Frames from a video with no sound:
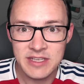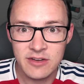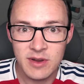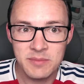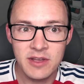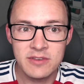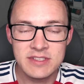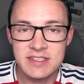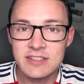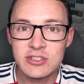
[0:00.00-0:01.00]
in crypto is
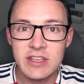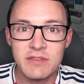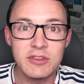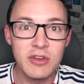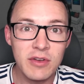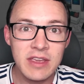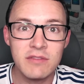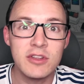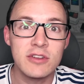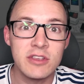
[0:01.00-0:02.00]
essentially if you don't give
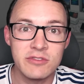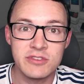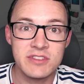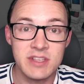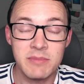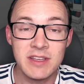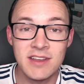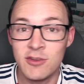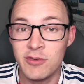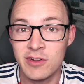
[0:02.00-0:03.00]
your users something to
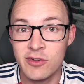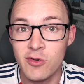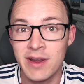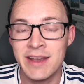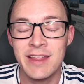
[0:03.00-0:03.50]
do with your coin,